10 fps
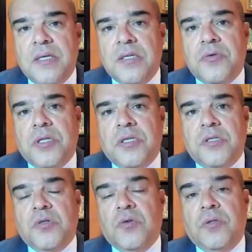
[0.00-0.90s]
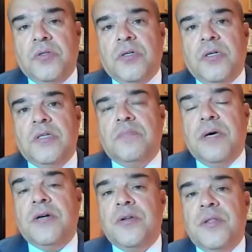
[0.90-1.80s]
Israeli soldier is
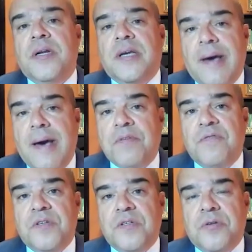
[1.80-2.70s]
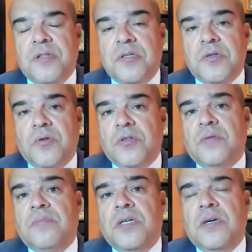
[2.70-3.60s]
better than a captive Israeli
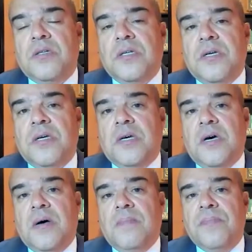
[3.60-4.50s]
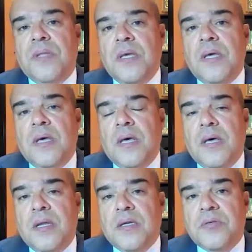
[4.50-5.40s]
soldier, because an
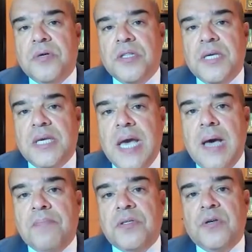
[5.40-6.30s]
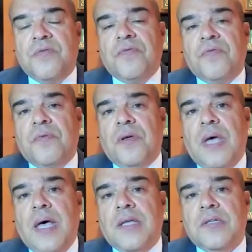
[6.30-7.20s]
Israeli captive
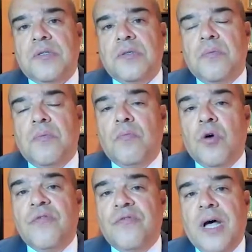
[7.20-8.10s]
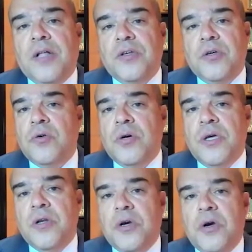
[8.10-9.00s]
has more value
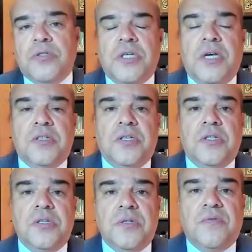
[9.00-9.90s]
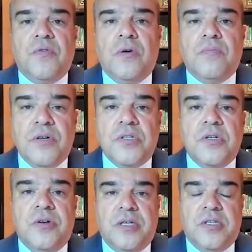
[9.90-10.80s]
in negotiations for a
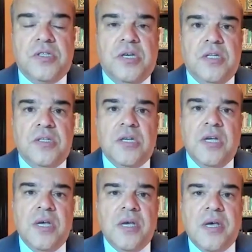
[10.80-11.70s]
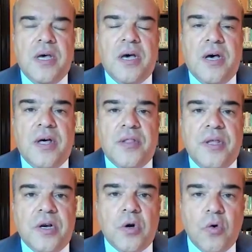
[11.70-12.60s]
prisoner exchange
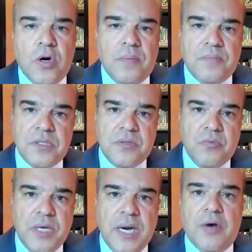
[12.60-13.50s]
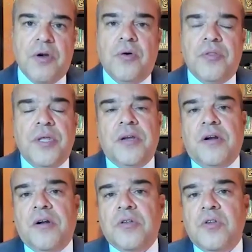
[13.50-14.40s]
than a corpse. We now know that
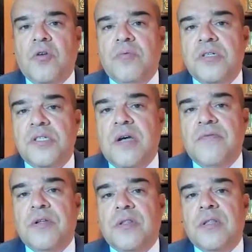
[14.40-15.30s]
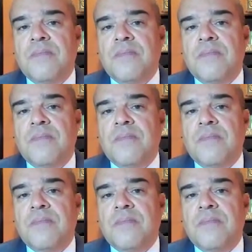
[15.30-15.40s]
on October 7th,